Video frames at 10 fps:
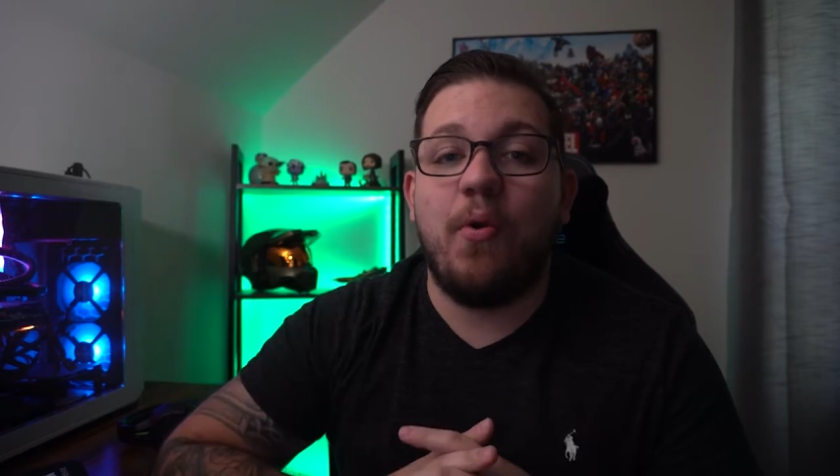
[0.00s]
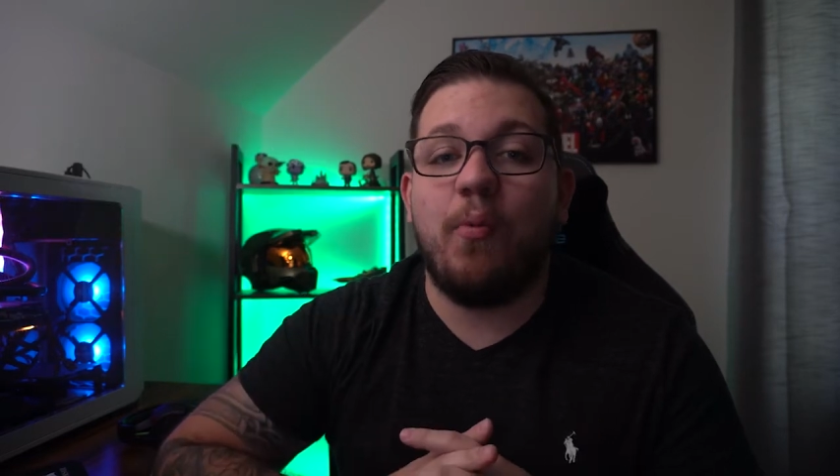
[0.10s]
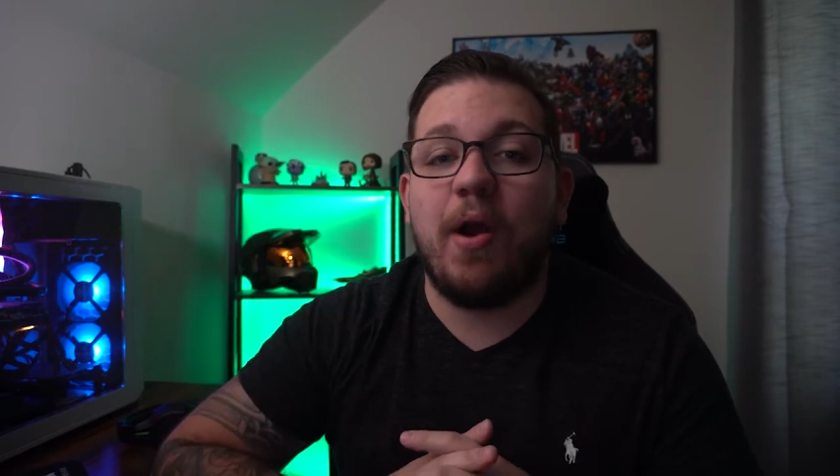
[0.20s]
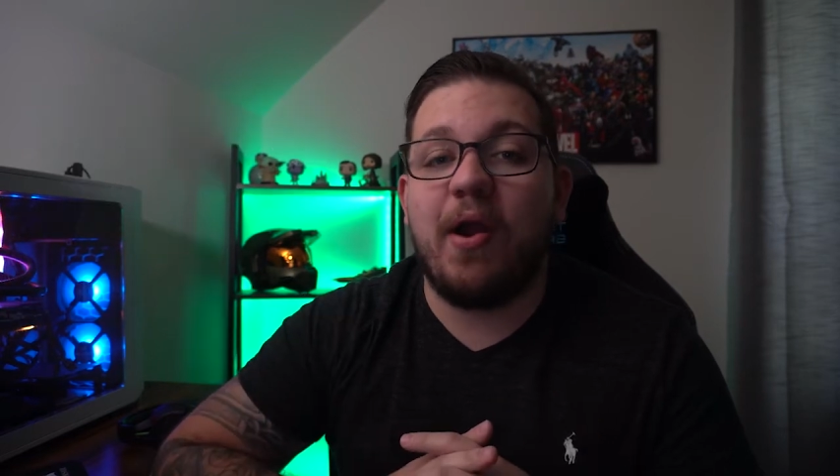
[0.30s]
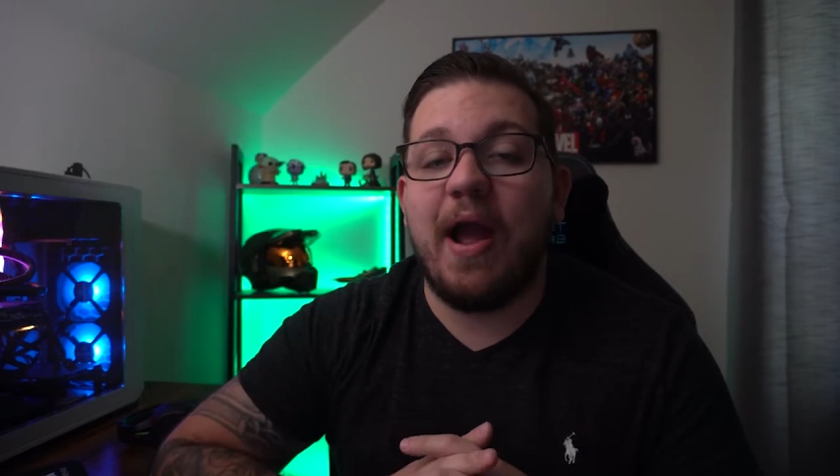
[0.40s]

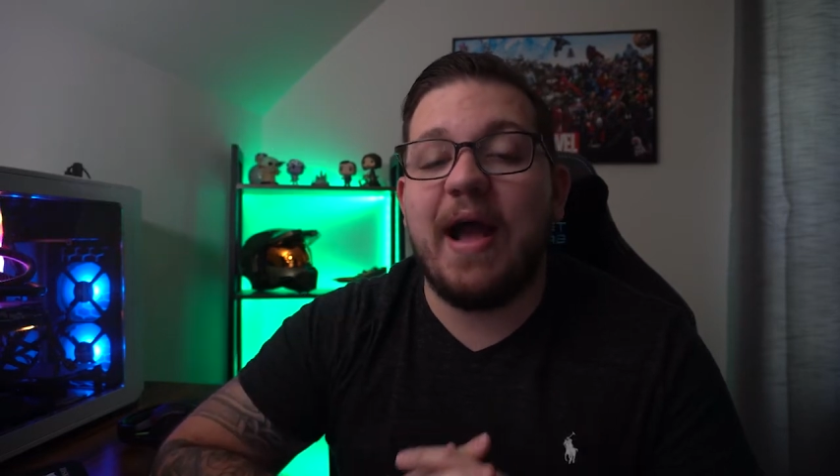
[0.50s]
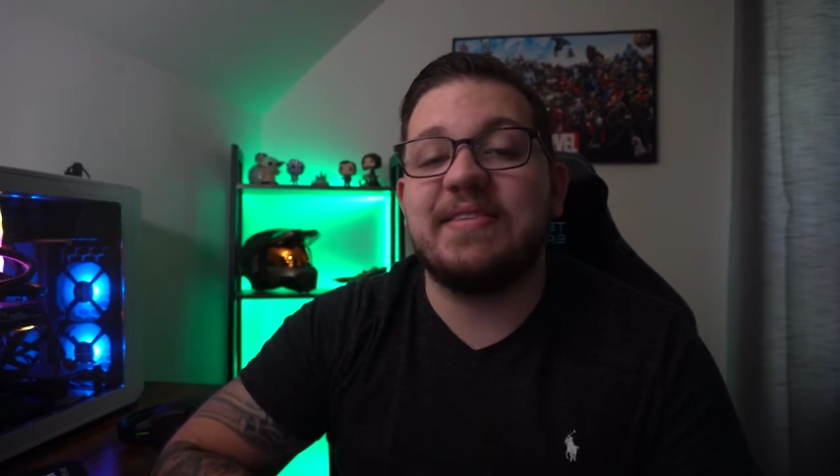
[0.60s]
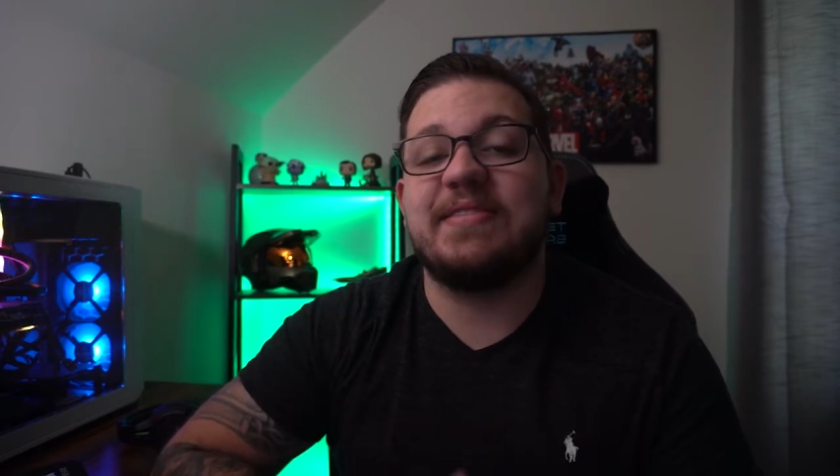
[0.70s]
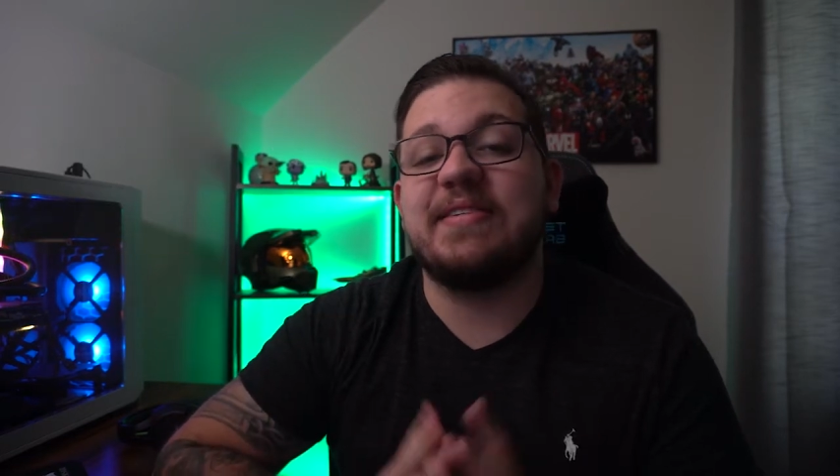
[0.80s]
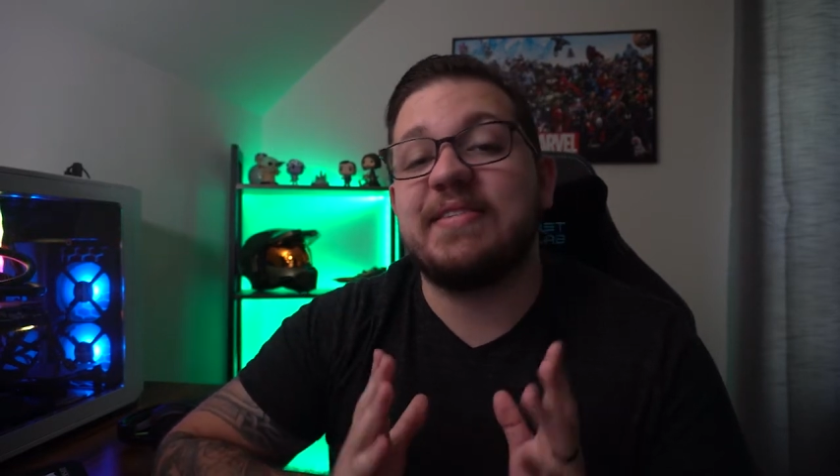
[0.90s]

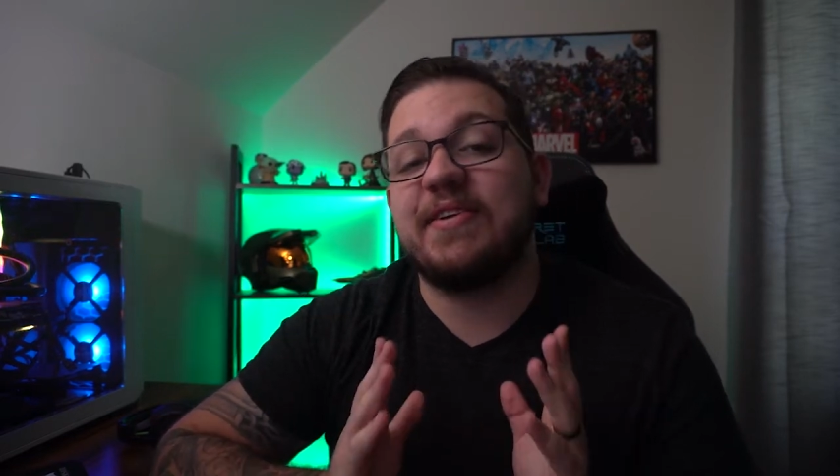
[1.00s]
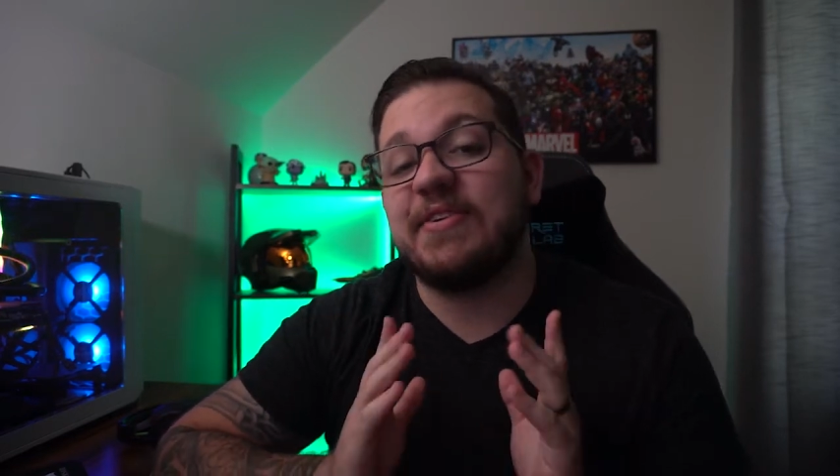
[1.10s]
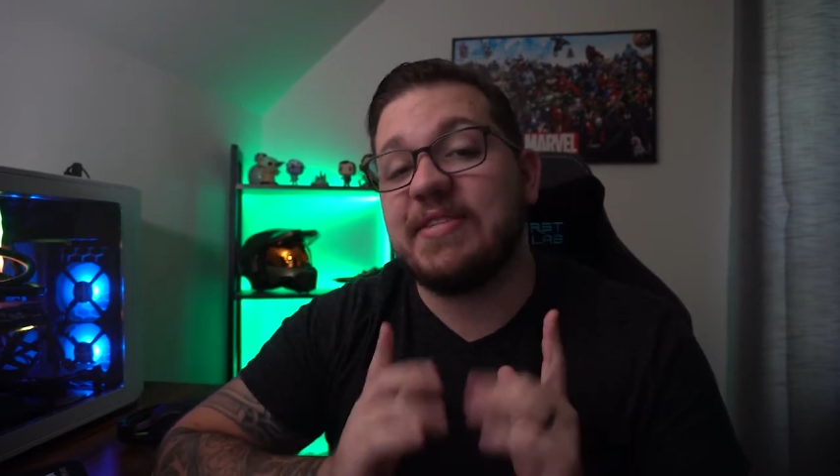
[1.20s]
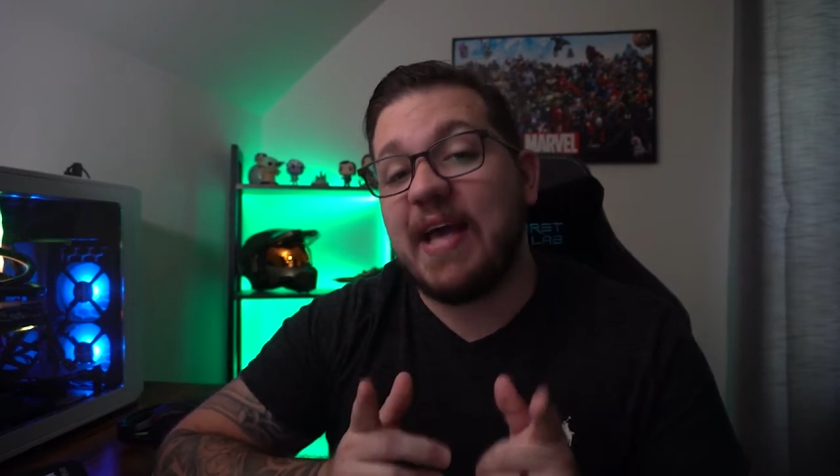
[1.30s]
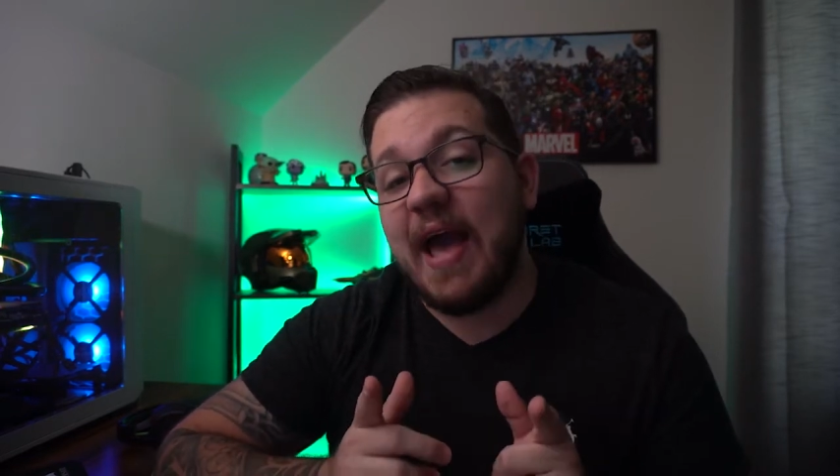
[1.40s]
whereas the Series